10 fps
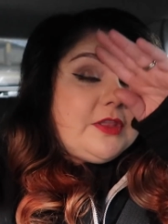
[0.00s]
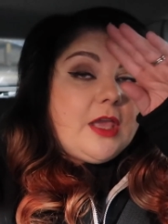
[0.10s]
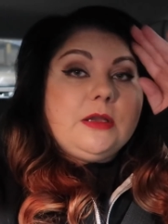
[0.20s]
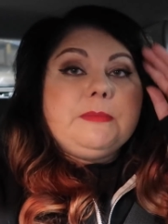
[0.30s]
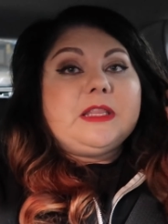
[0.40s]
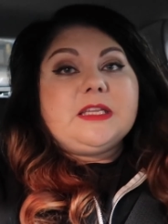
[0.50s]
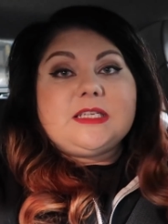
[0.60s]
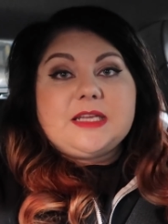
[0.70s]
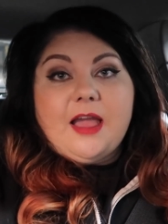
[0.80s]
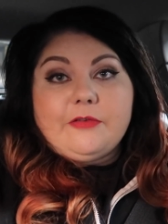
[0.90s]
The only bit they
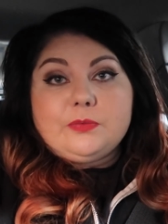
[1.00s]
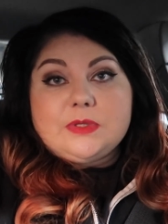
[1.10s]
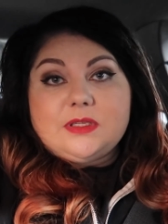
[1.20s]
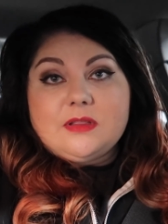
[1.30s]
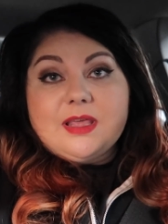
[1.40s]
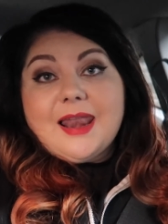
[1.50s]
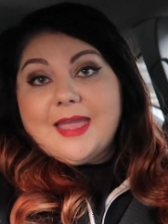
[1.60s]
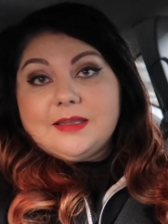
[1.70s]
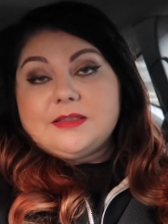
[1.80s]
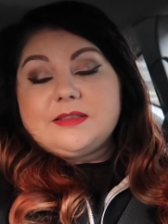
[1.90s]
didn't have was the
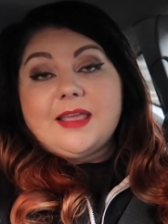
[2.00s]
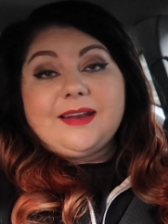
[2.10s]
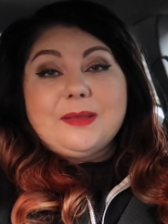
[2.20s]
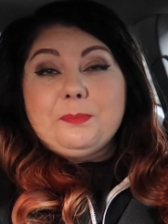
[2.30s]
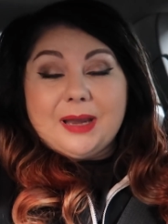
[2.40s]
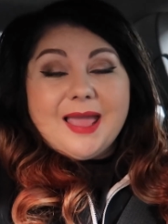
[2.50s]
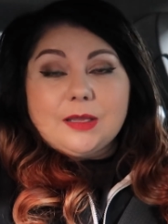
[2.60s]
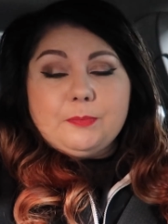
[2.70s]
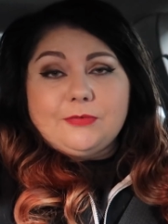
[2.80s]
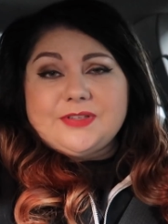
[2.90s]
legs. They had it in
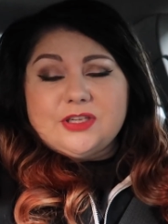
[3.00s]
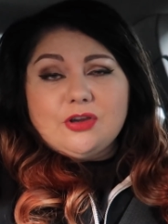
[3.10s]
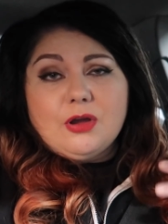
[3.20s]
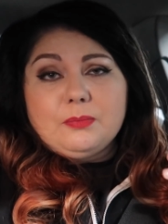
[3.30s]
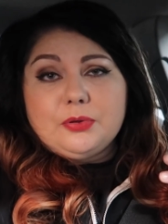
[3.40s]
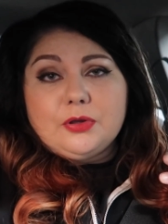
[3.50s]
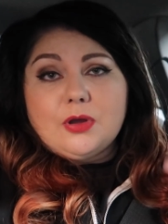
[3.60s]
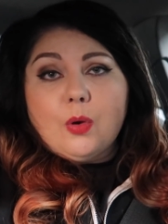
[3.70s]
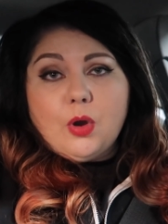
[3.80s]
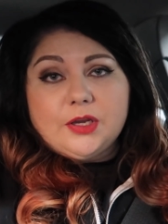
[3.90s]
black, but obviously you can't
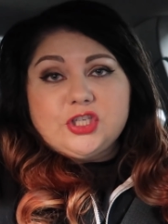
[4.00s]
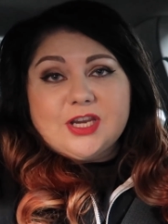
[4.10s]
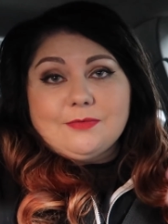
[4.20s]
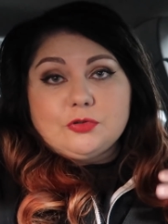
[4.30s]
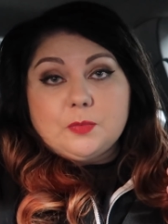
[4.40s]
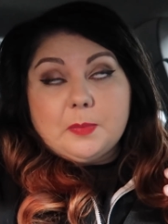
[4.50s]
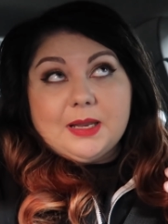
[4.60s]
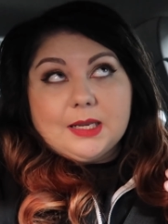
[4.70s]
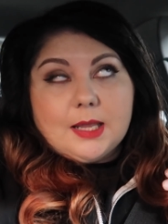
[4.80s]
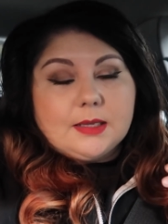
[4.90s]
put a white chair on top of
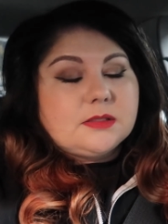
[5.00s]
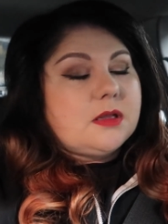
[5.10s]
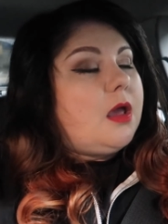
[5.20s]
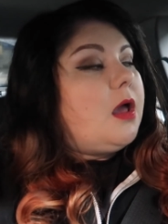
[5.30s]
black legs.